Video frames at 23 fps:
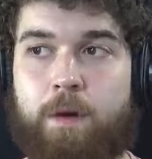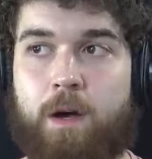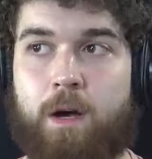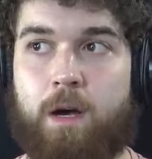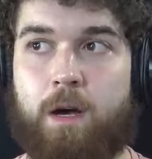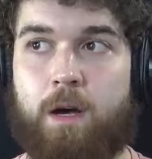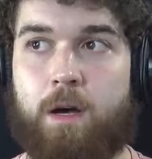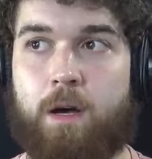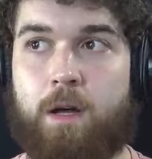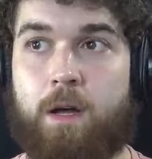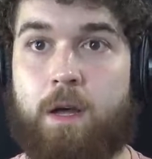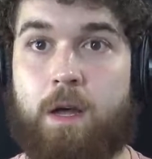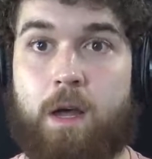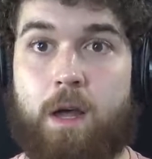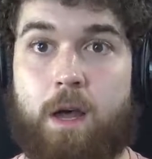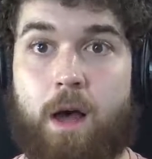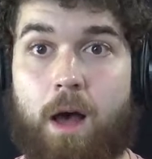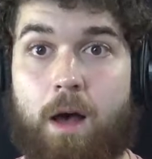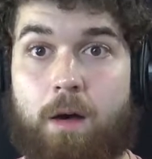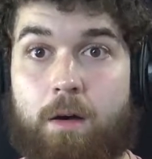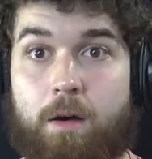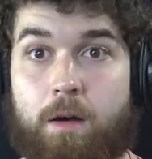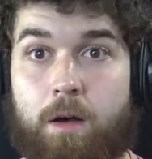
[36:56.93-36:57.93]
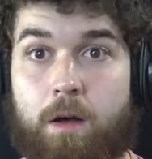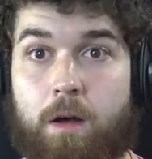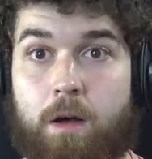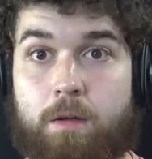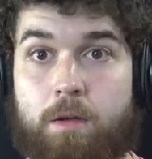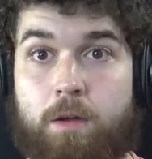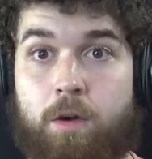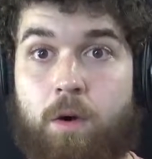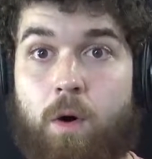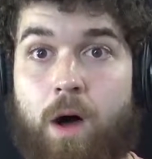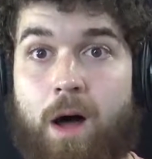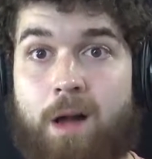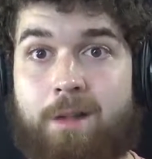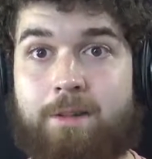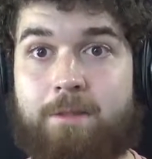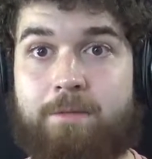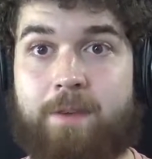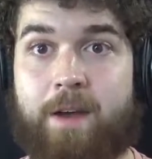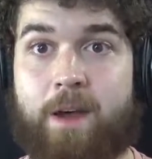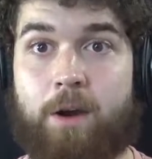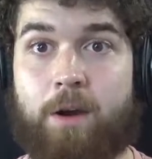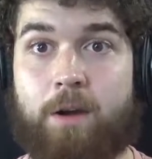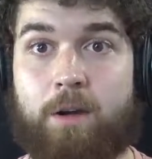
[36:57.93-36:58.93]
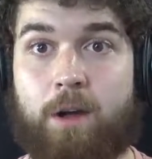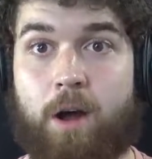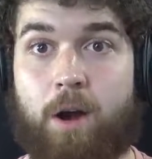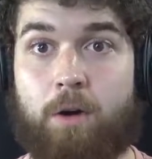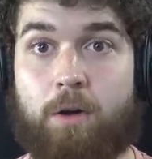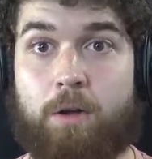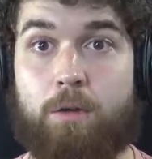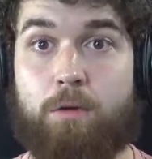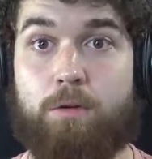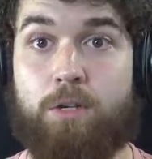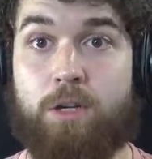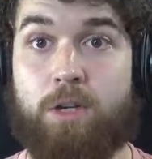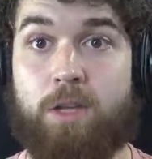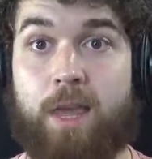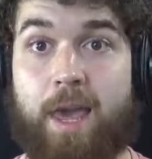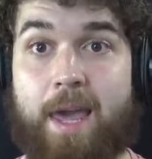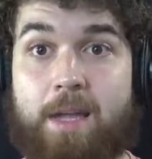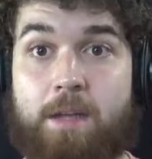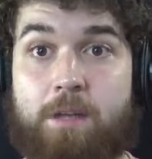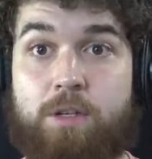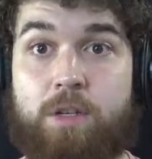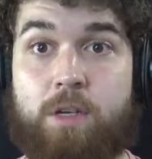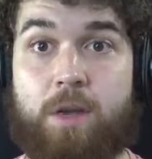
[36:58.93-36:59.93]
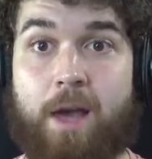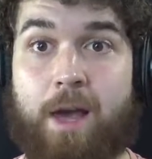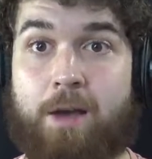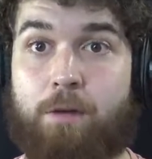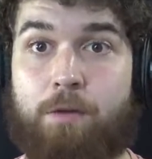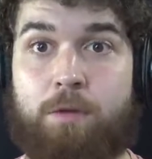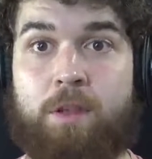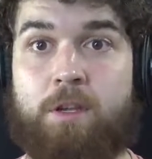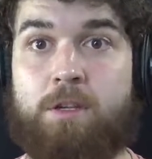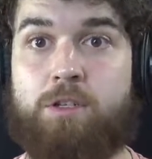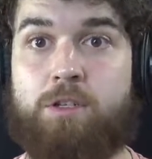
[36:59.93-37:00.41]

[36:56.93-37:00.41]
Oliveira, Dariush, and Gaethje. I don't think